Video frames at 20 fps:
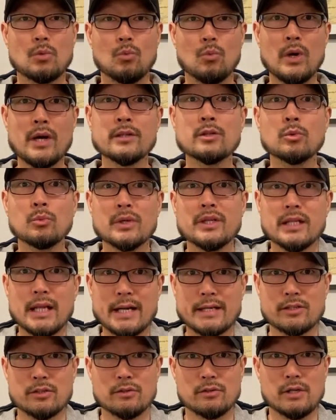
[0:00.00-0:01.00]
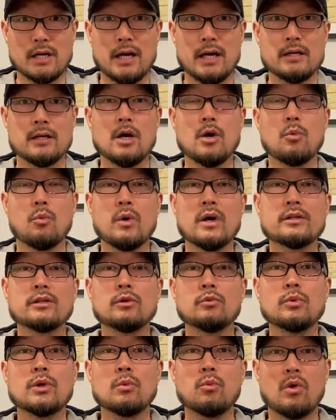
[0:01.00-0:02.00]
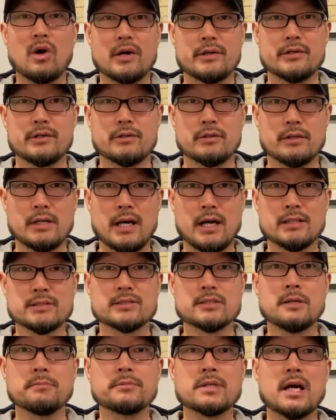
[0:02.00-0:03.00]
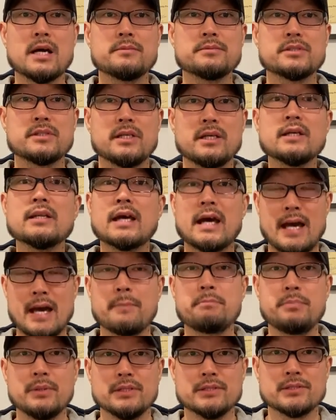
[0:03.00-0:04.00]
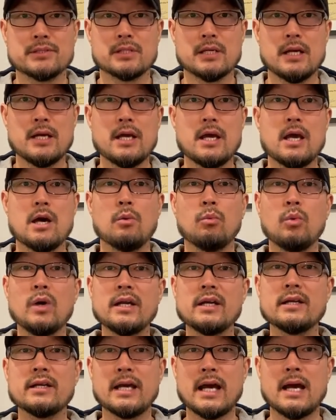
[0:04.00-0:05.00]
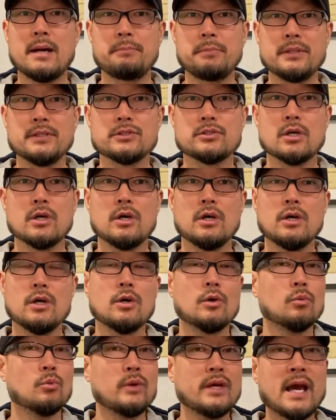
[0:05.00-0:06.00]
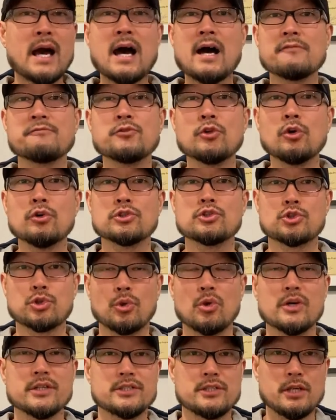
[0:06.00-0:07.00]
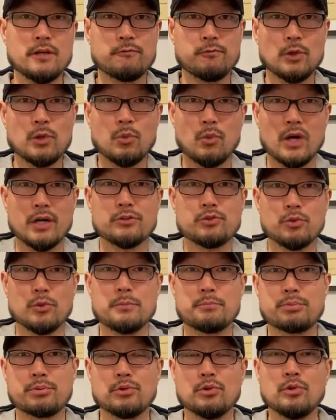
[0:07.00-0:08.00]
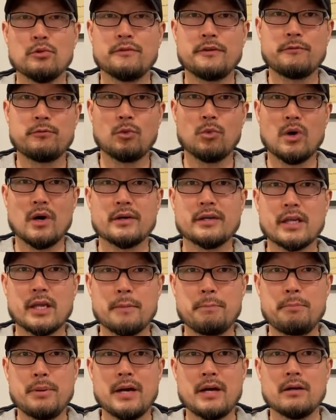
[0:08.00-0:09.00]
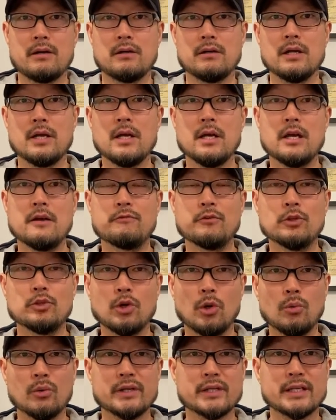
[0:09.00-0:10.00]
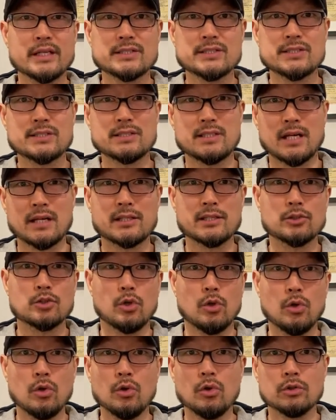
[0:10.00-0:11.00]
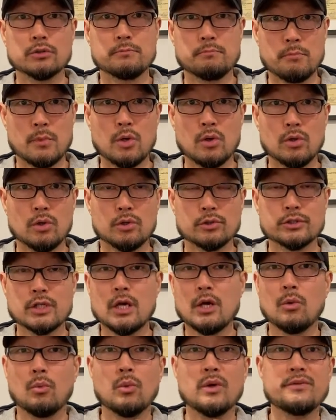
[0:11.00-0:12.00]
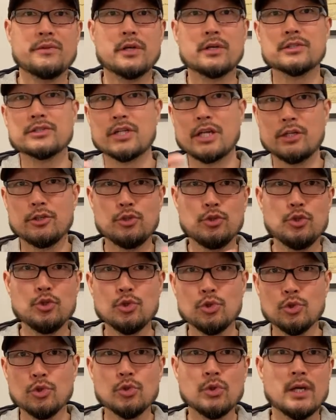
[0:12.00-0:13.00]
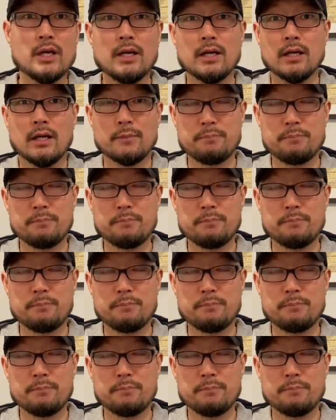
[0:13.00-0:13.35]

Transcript: whether we want it or not. Sometimes it happens. And when it happens, we have no choice. If we want to improve, if we want to get better, if we don't want to get stuck in the old mold, when there's a new